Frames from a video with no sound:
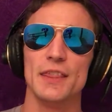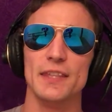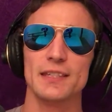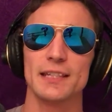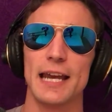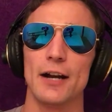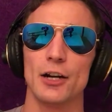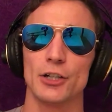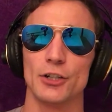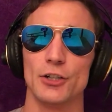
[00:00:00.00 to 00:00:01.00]
this
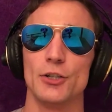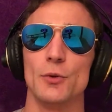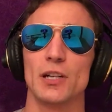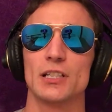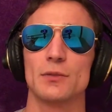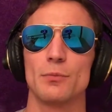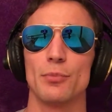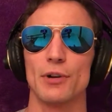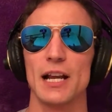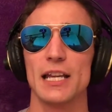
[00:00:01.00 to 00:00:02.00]
character to
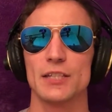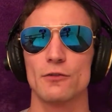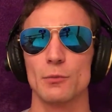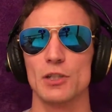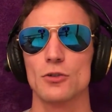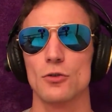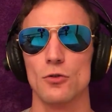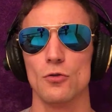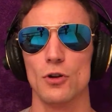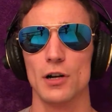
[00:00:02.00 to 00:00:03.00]
express from its
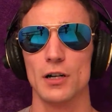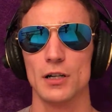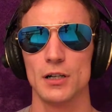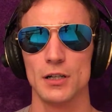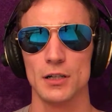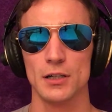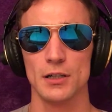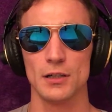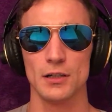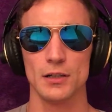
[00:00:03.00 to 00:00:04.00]
core,
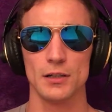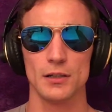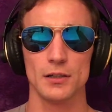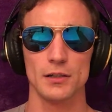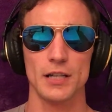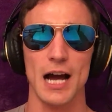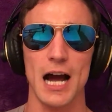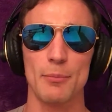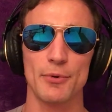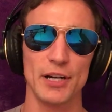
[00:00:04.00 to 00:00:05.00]
to
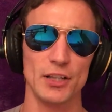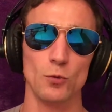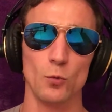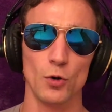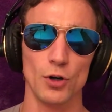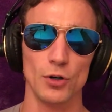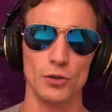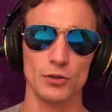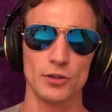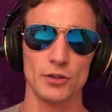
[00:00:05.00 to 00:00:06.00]
operate in the
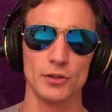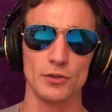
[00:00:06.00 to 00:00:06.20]
world